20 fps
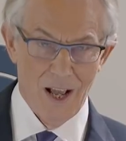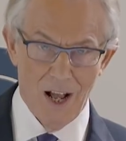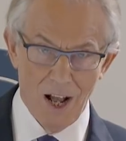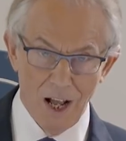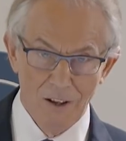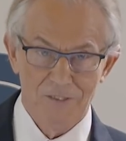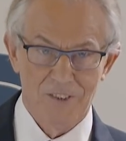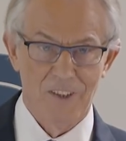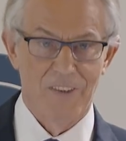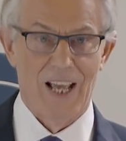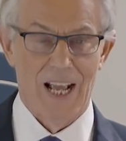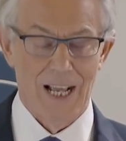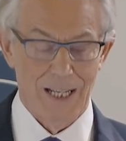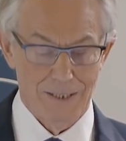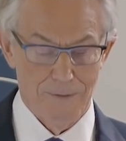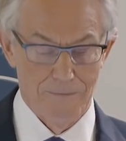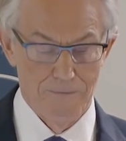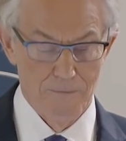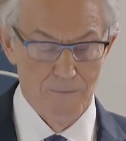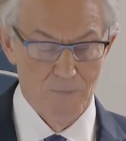After
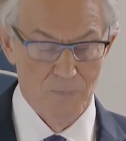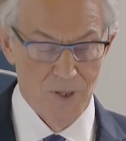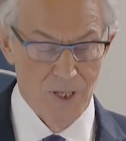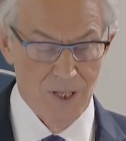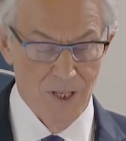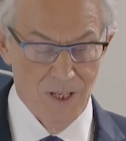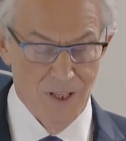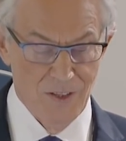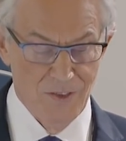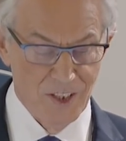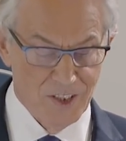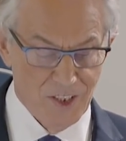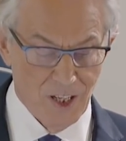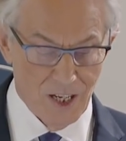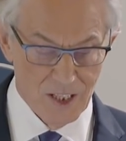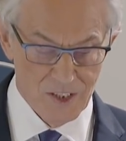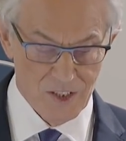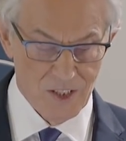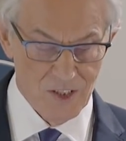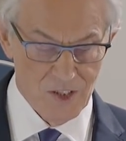that, the
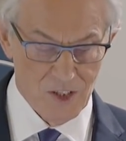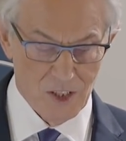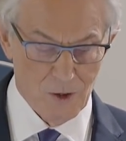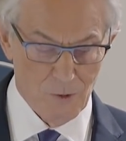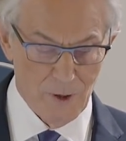task is to